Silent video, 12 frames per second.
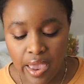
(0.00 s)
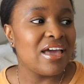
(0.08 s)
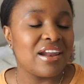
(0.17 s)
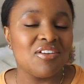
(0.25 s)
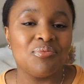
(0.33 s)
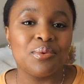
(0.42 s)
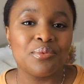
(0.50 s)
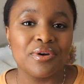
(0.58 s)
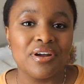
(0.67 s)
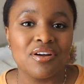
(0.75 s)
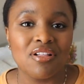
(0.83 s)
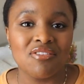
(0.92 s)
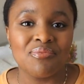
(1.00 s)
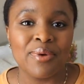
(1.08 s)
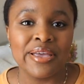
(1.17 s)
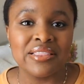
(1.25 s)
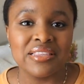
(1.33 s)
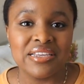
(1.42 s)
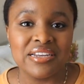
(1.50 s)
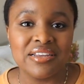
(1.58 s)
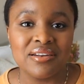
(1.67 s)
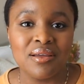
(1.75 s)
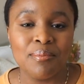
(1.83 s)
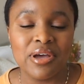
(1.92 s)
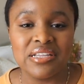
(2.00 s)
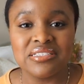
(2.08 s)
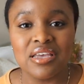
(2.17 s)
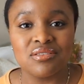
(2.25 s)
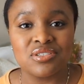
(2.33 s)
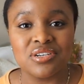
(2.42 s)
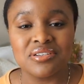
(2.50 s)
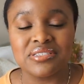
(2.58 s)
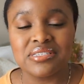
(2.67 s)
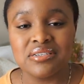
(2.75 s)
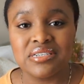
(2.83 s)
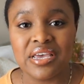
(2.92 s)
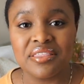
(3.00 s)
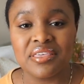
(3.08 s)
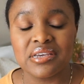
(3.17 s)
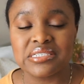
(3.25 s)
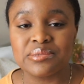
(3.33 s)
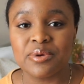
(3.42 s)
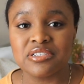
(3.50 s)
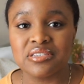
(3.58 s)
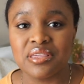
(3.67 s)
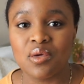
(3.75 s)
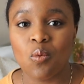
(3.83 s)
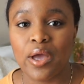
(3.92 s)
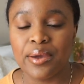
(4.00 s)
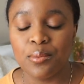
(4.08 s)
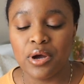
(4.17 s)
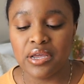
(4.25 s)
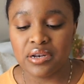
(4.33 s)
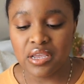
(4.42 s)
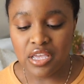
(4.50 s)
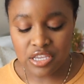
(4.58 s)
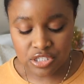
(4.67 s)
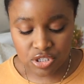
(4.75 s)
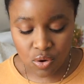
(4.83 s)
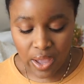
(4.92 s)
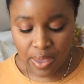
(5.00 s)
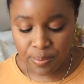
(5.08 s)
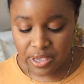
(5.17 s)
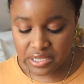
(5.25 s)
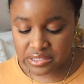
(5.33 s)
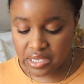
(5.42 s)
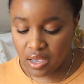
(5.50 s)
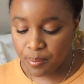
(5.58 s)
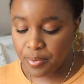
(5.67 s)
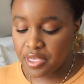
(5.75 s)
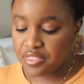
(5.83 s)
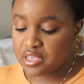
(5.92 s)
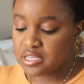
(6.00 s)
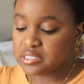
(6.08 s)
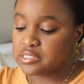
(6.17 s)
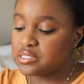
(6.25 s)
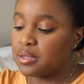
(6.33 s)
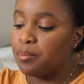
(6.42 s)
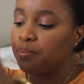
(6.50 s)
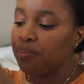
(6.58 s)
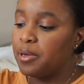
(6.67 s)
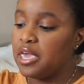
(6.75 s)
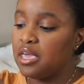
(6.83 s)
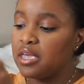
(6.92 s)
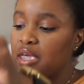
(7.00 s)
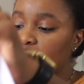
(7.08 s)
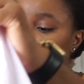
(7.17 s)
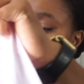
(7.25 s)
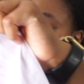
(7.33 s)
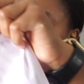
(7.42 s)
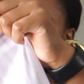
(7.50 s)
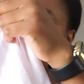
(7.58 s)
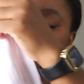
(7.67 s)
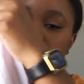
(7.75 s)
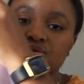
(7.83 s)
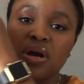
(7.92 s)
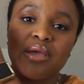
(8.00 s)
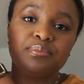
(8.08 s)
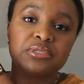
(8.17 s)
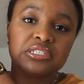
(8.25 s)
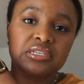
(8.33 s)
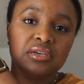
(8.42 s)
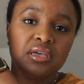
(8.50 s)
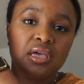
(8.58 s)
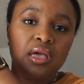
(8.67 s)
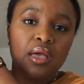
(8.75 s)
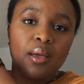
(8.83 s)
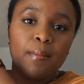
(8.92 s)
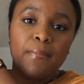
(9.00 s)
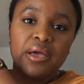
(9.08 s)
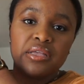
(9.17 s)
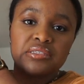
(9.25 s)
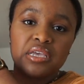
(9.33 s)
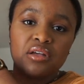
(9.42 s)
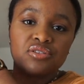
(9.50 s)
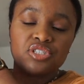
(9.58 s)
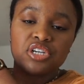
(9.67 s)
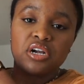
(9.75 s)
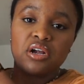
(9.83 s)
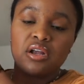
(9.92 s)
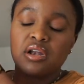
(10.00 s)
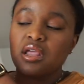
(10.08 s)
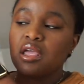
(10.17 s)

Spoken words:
And I've been wearing all of my linen button-down shirts to death, especially the white one. So I picked up this pink and white striped button-down shirt